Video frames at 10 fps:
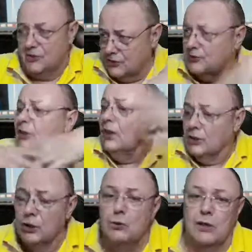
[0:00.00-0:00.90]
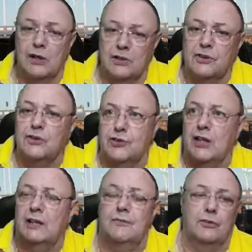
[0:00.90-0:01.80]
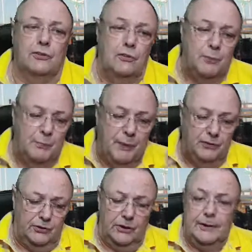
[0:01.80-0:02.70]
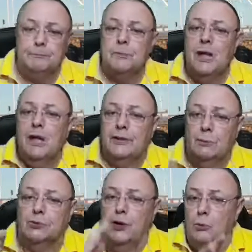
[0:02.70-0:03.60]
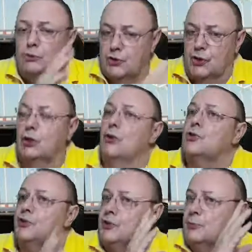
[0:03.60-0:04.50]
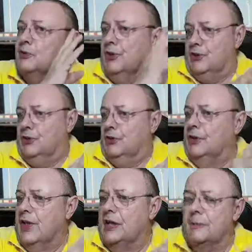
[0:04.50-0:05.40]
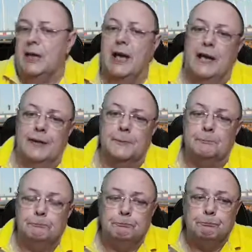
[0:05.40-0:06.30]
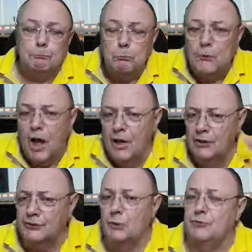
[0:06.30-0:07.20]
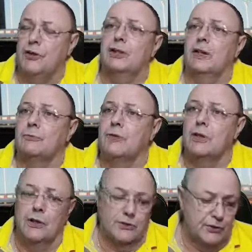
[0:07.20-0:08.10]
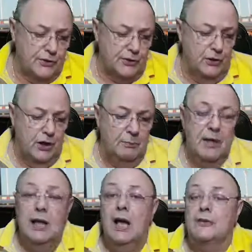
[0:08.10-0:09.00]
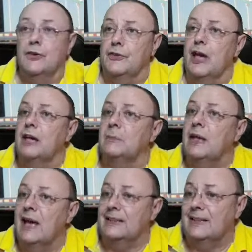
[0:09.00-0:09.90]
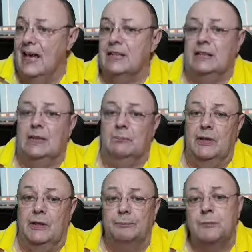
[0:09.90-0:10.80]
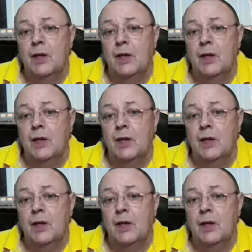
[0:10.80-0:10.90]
You just Google it and just check it for yourself. But basically, they were told to charge this position that the enemy had, and I don't think they realised at the time that the enemy had cannon up there.